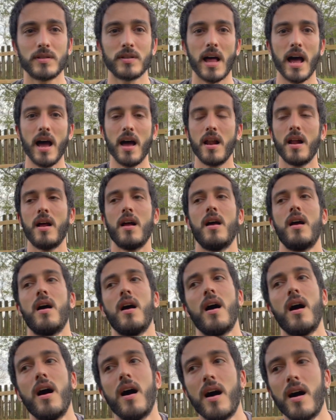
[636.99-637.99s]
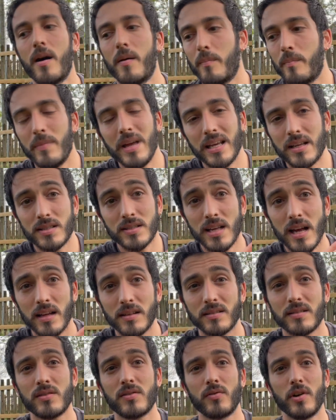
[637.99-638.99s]
that. Makes
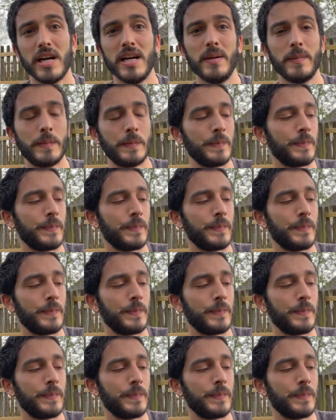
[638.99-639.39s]
sense, right?